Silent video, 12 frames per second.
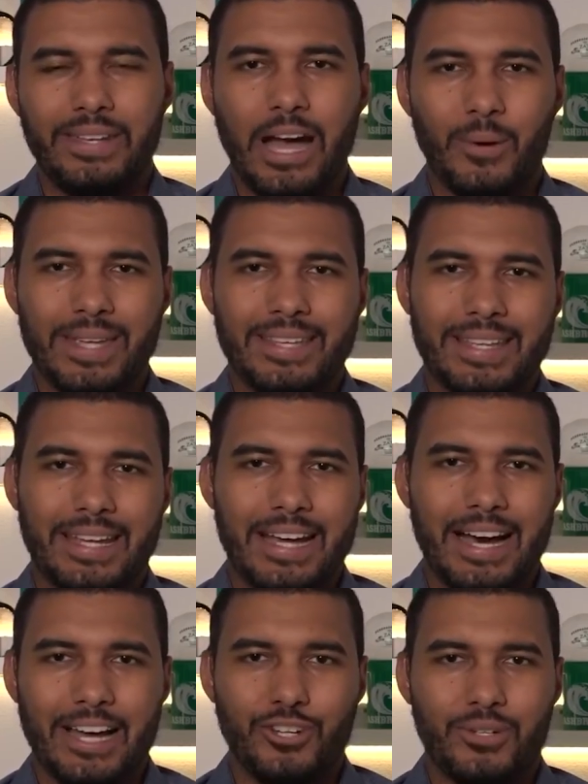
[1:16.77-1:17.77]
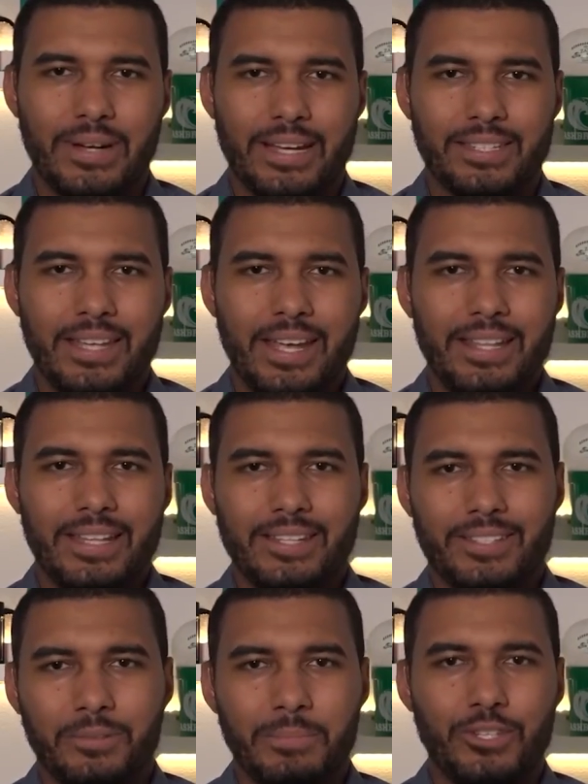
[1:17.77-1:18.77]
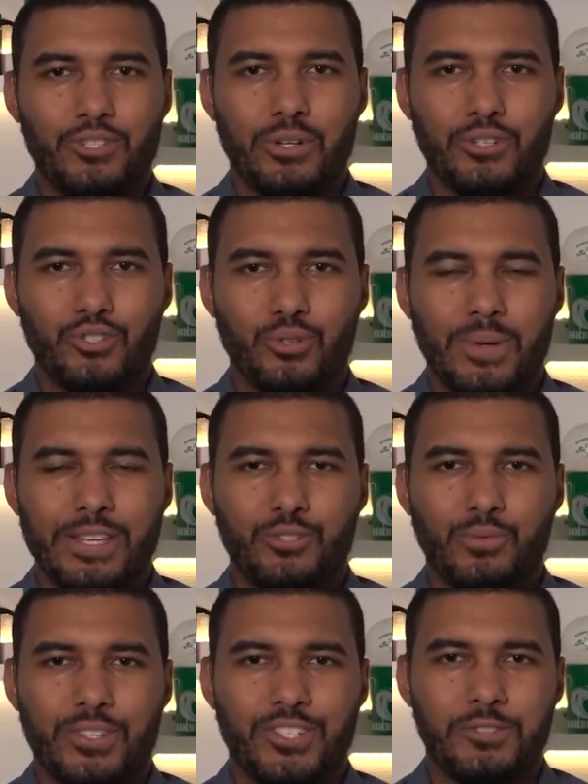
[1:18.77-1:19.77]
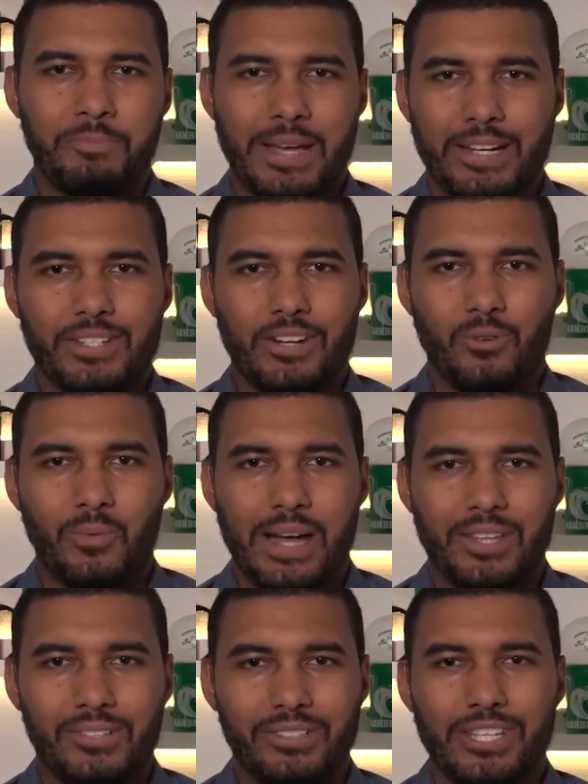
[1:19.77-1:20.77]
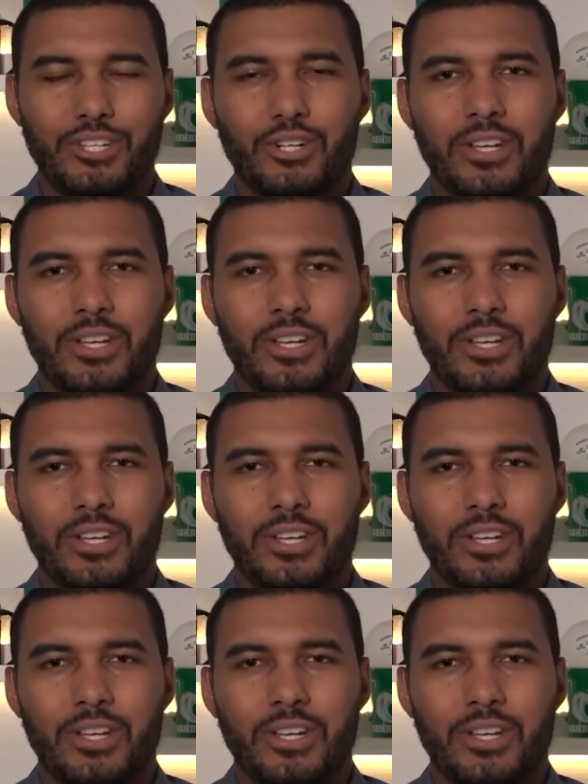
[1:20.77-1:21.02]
Now he has a contract that is commensurate to his respect around the league.